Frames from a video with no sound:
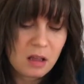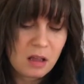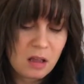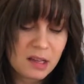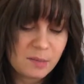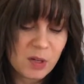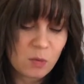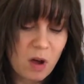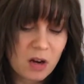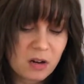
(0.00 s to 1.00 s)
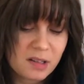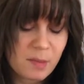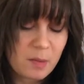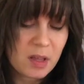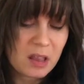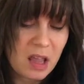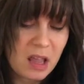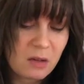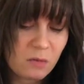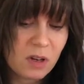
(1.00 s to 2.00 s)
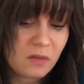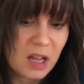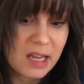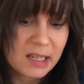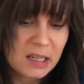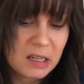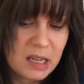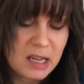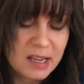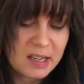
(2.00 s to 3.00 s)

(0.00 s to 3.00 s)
as much water as maybe they would have liked to